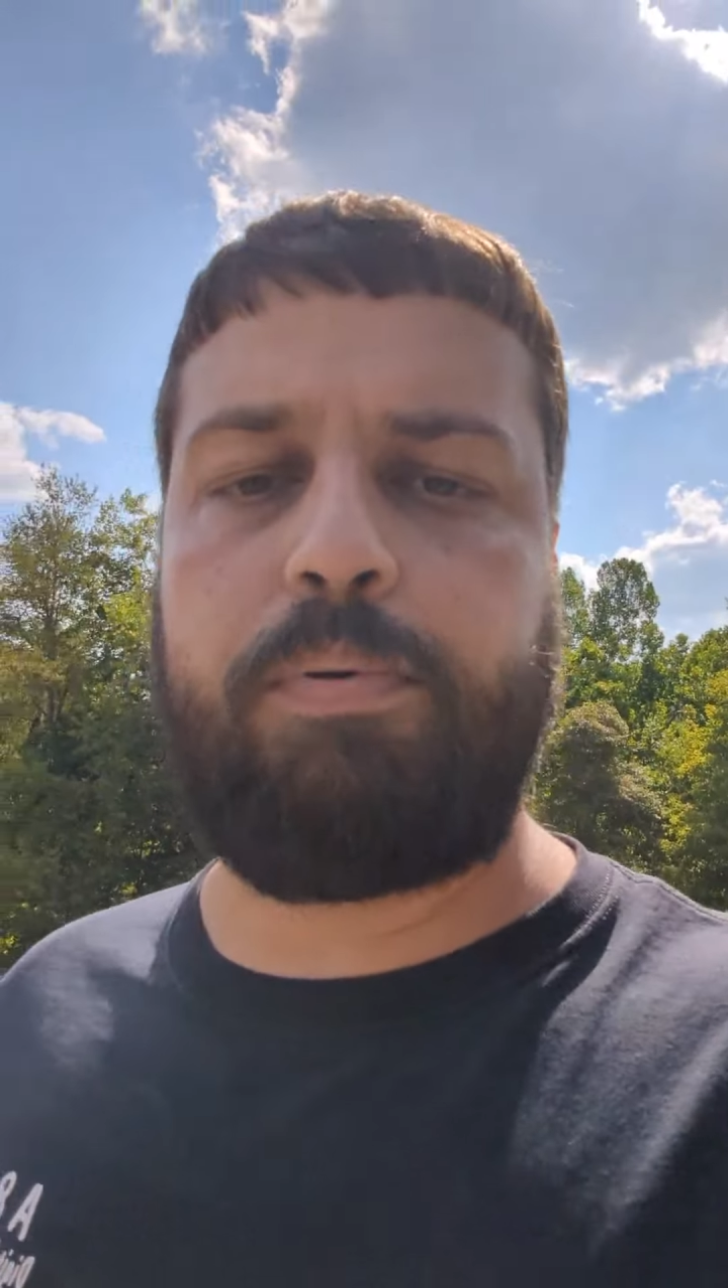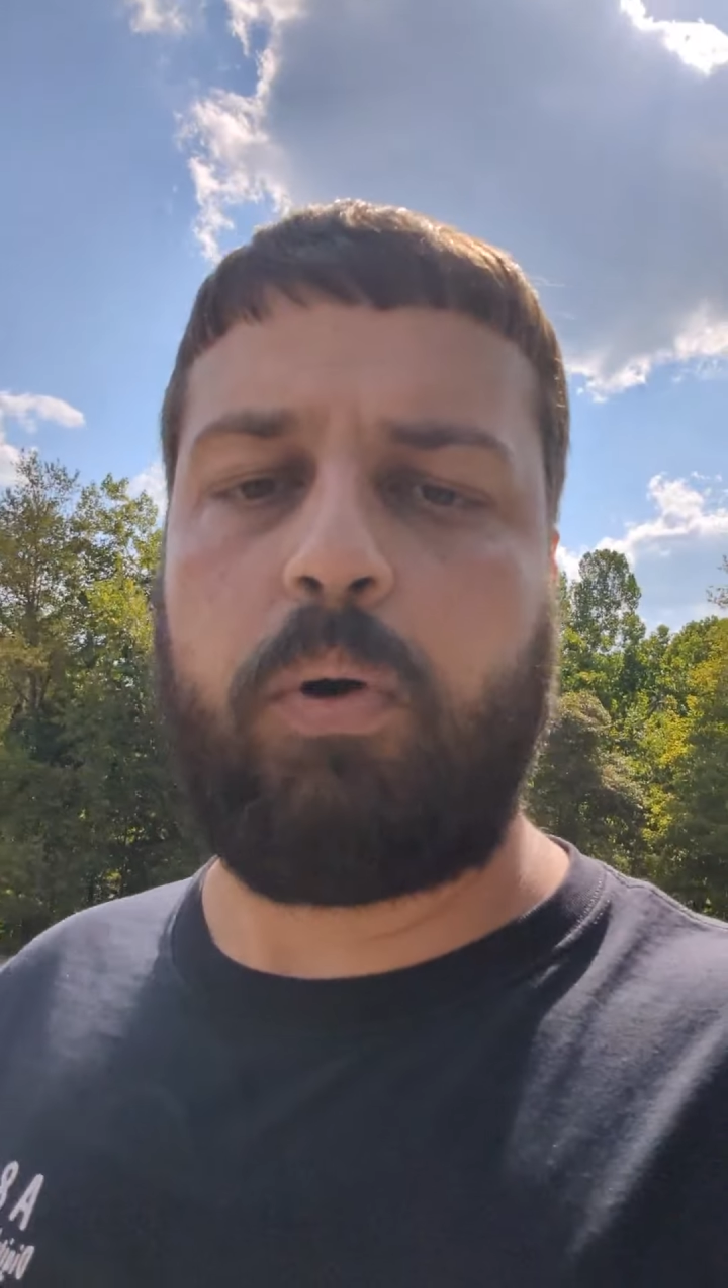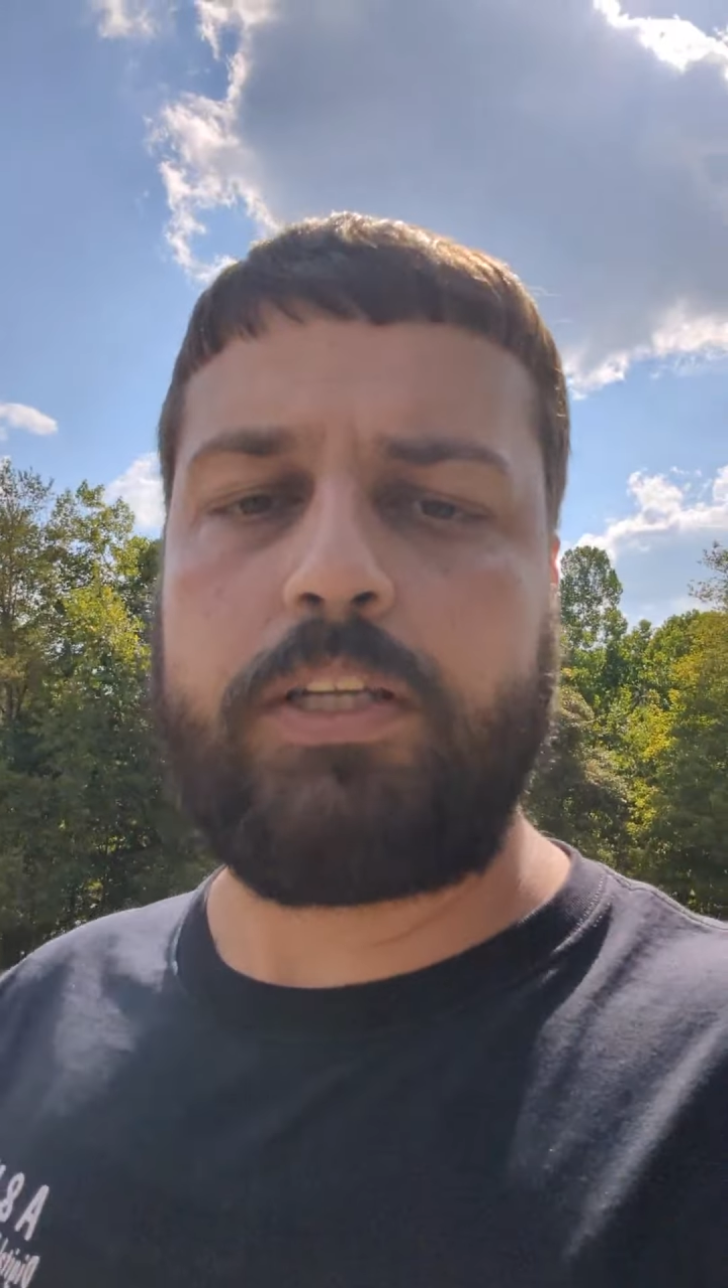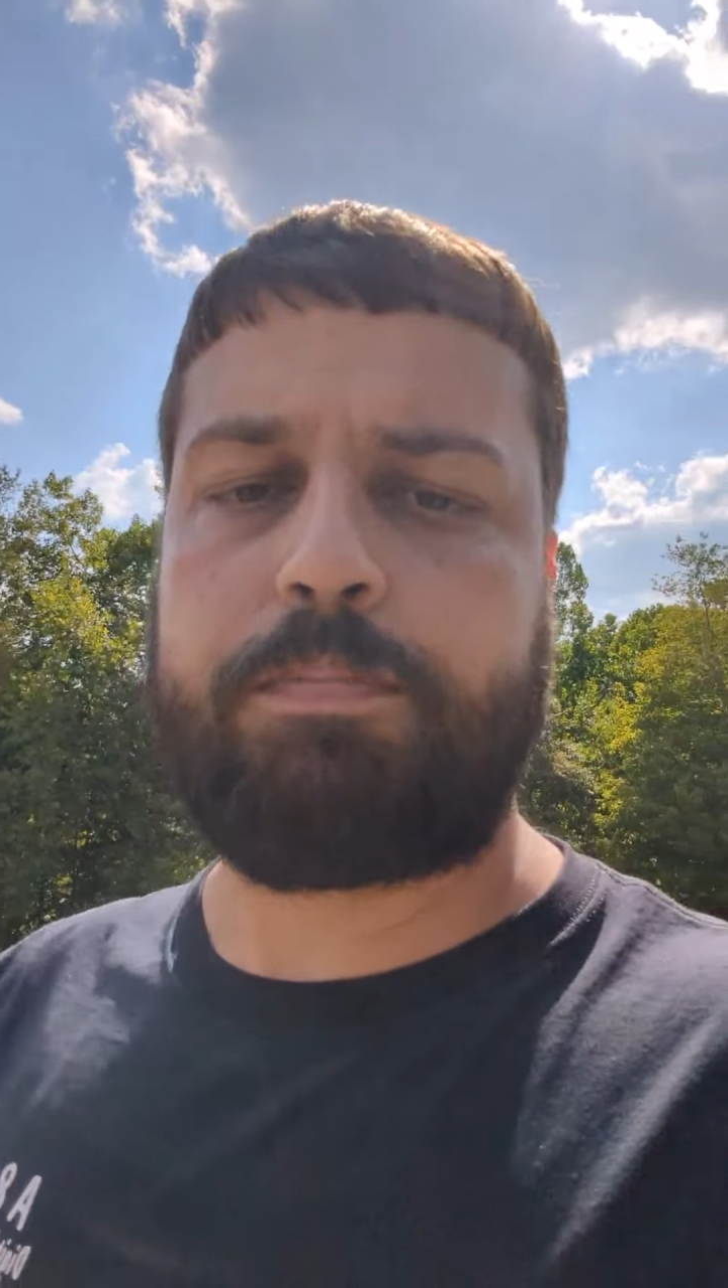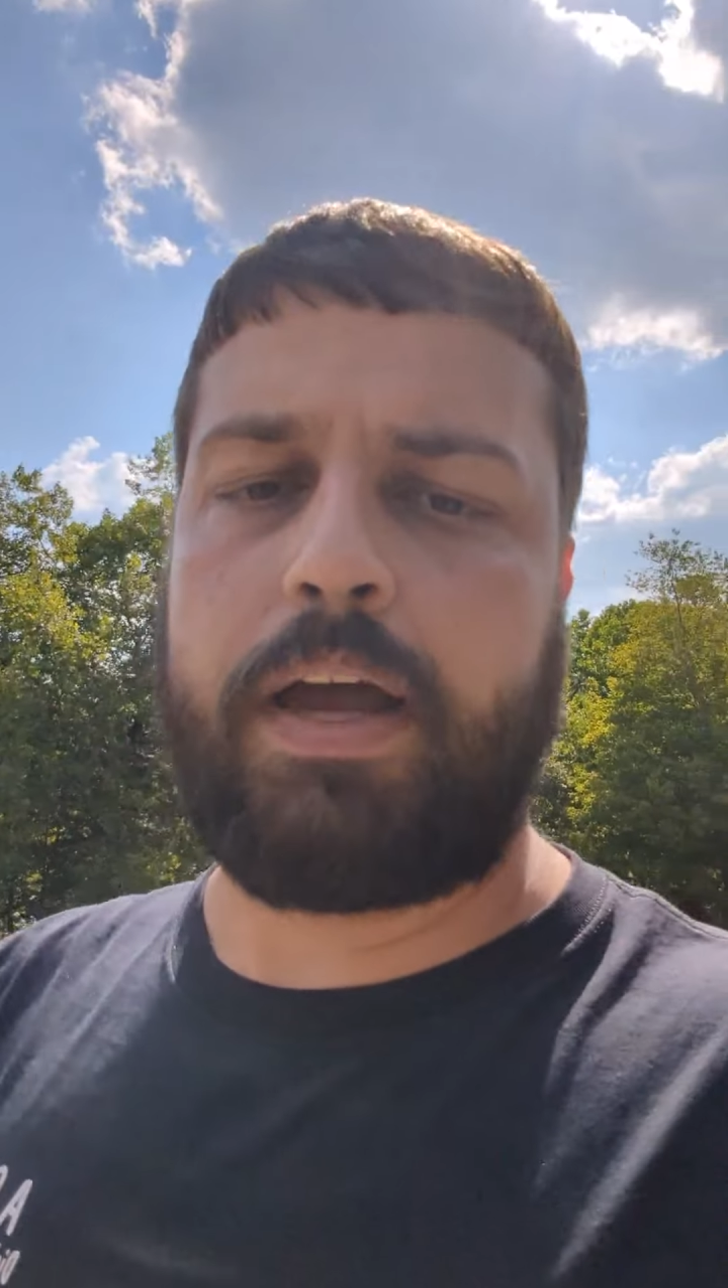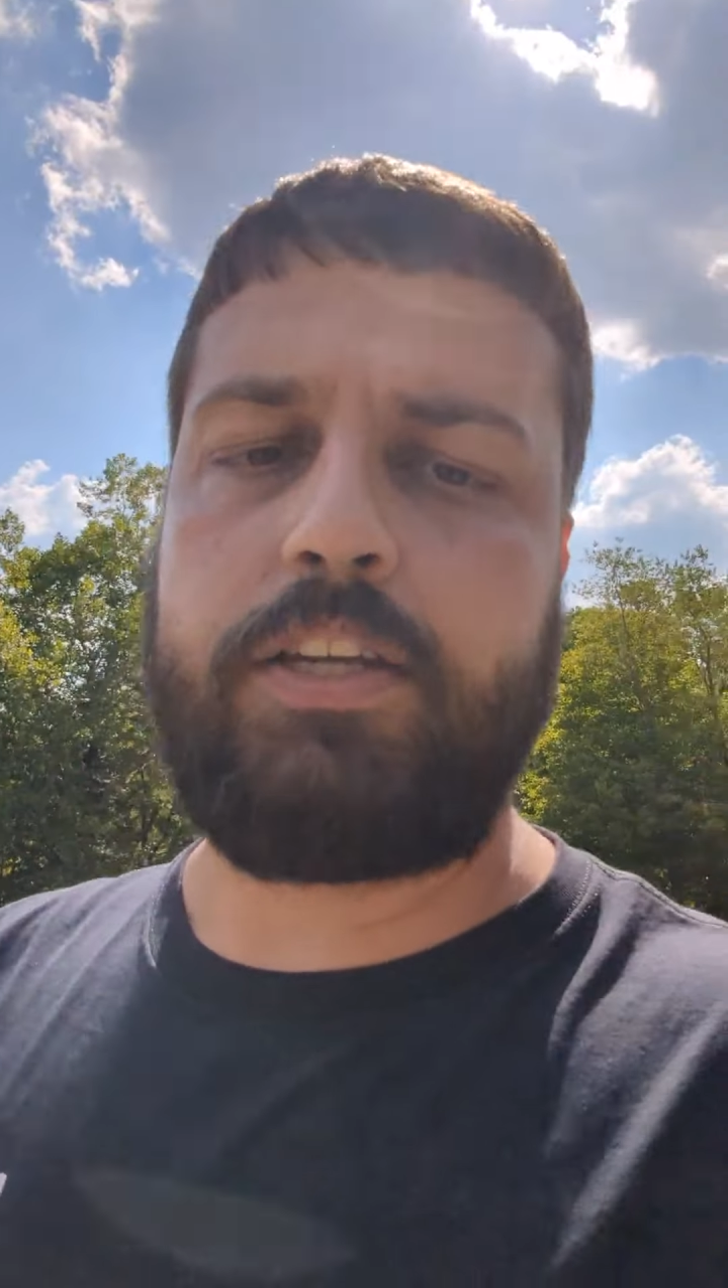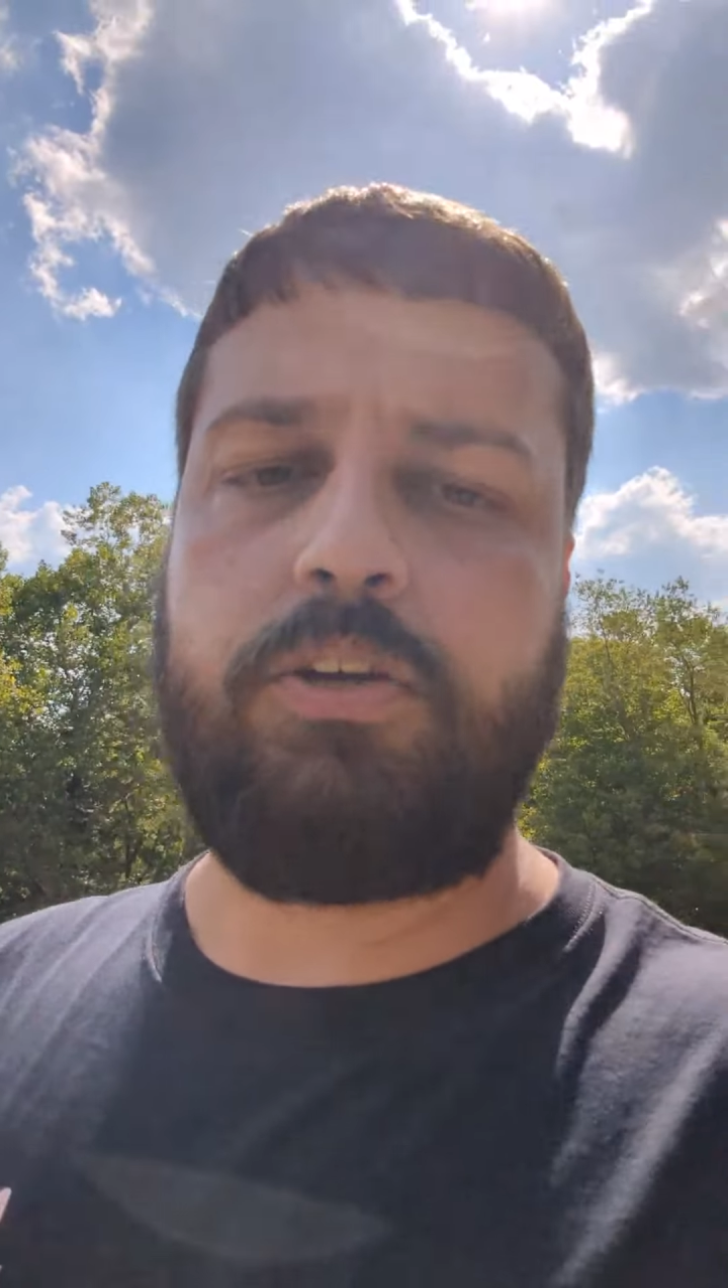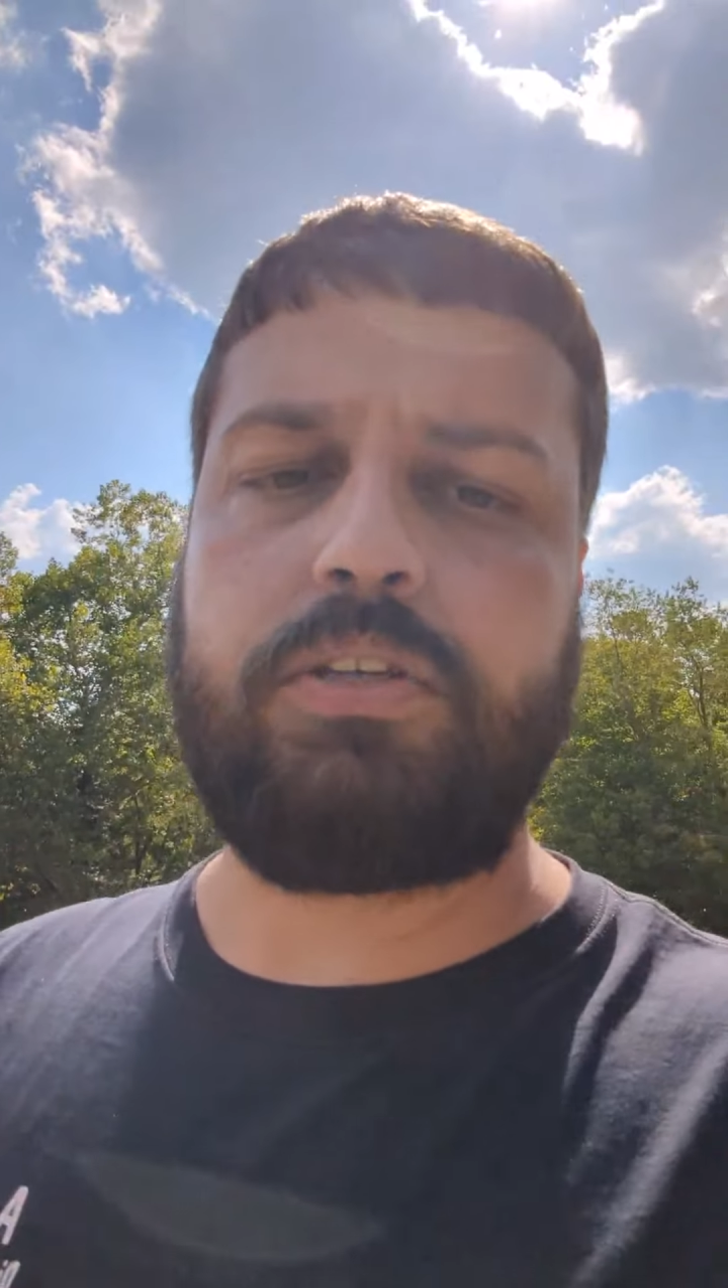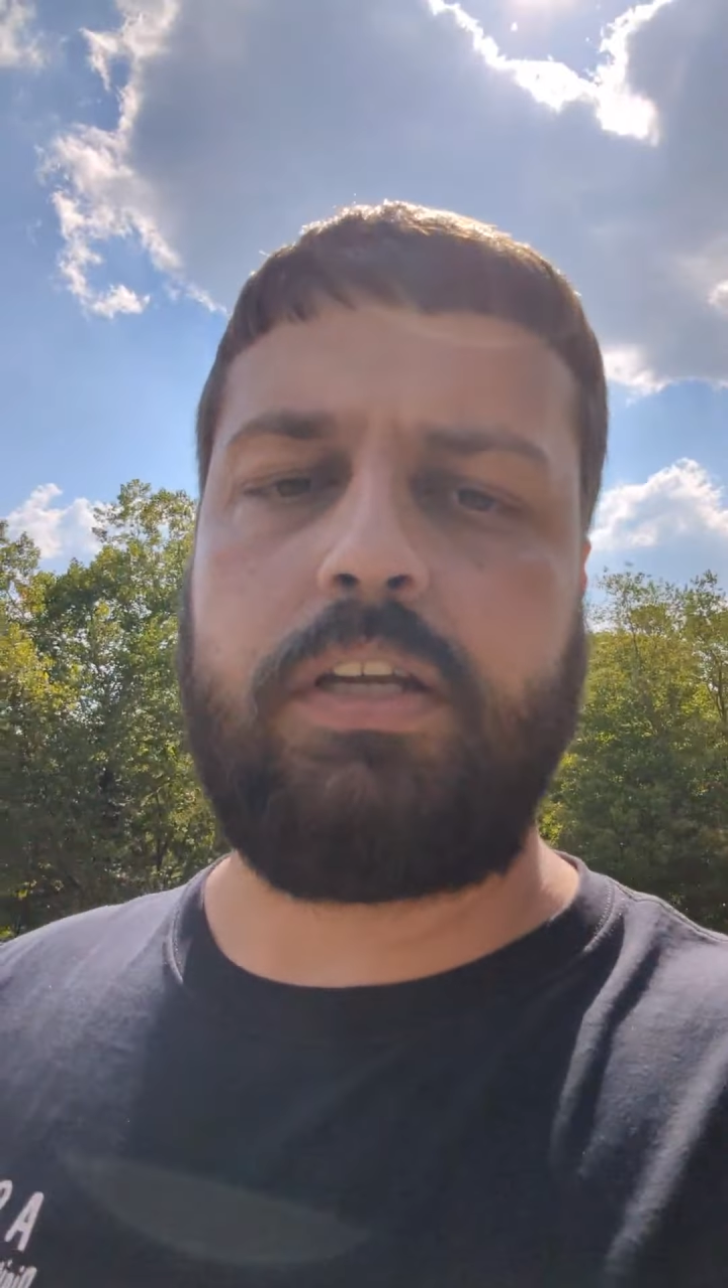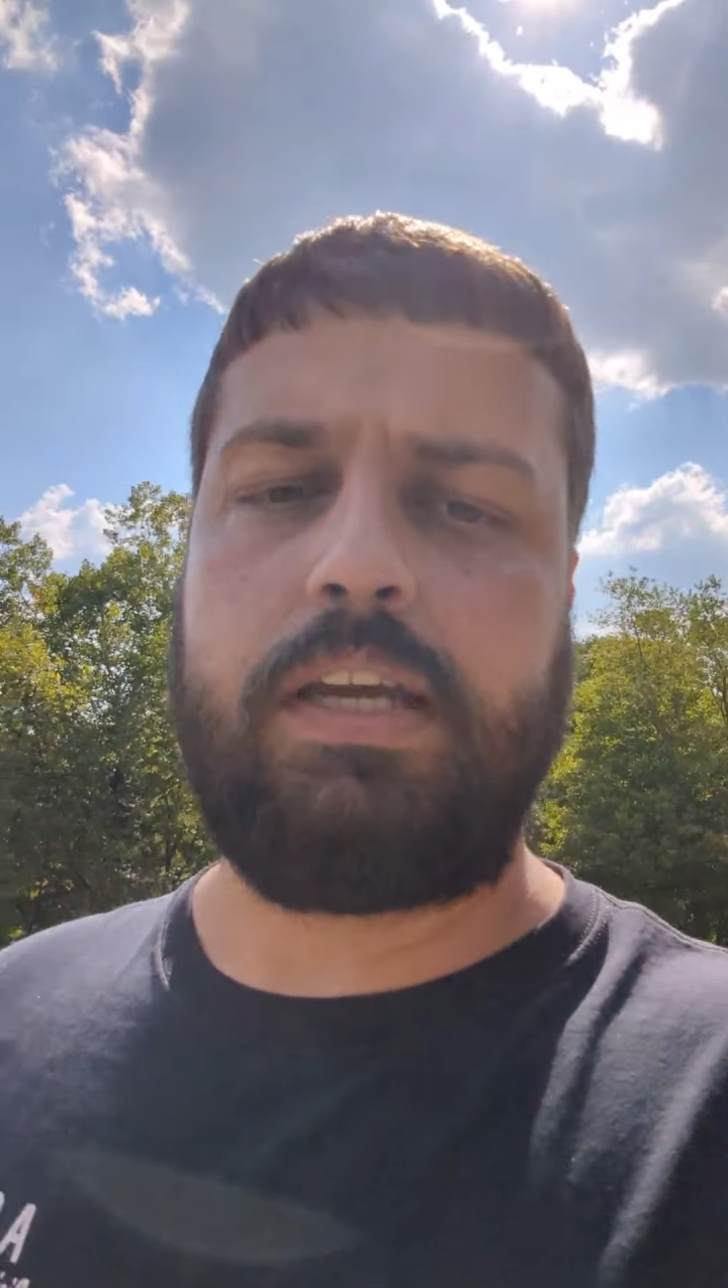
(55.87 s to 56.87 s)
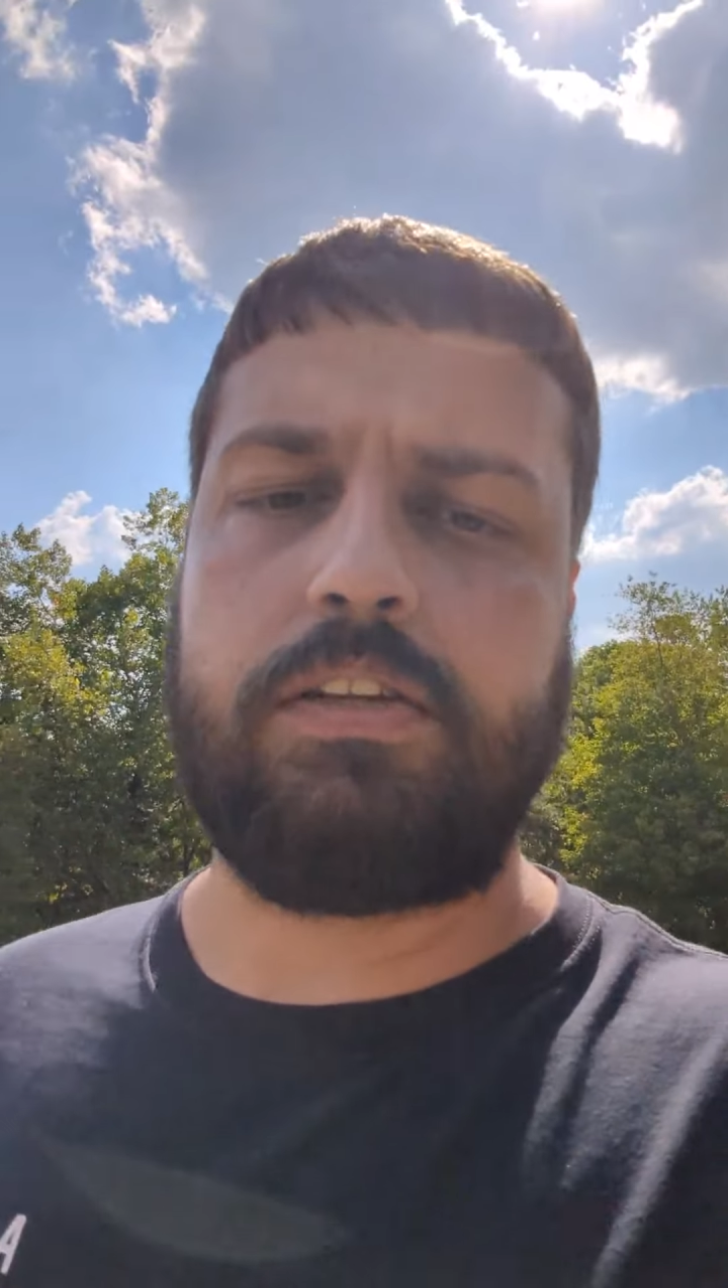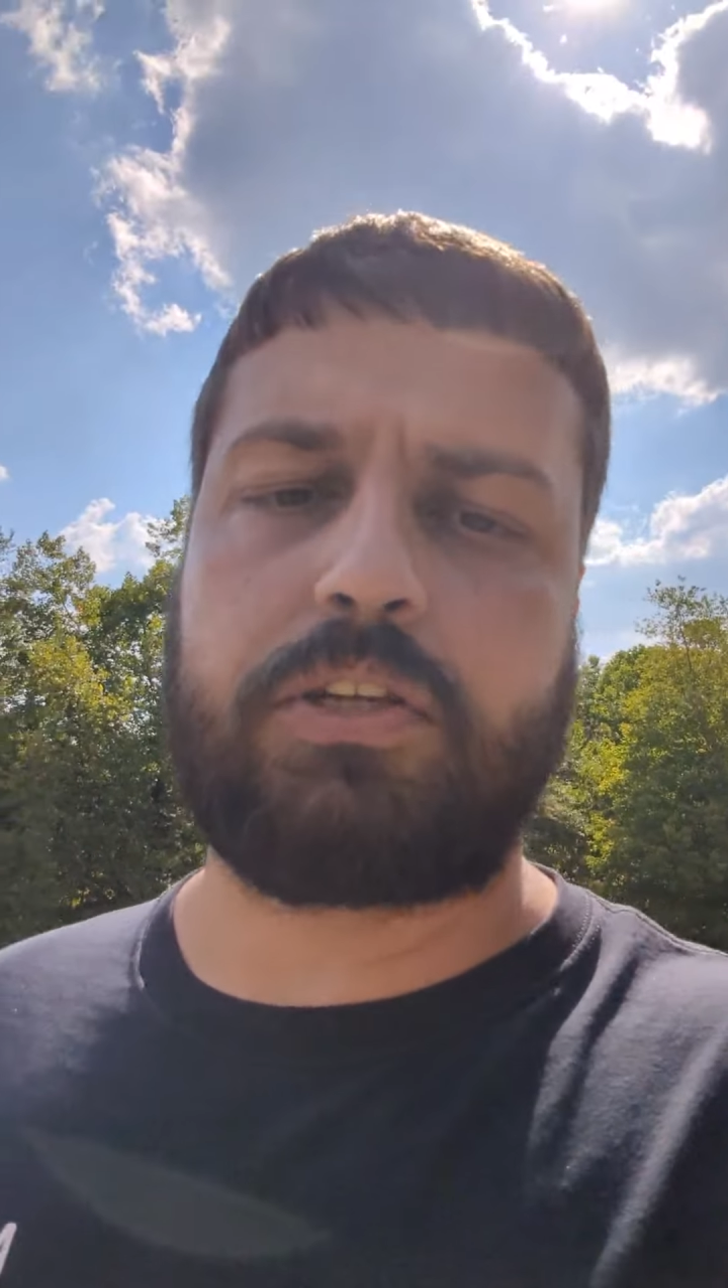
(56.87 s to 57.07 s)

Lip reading: points by using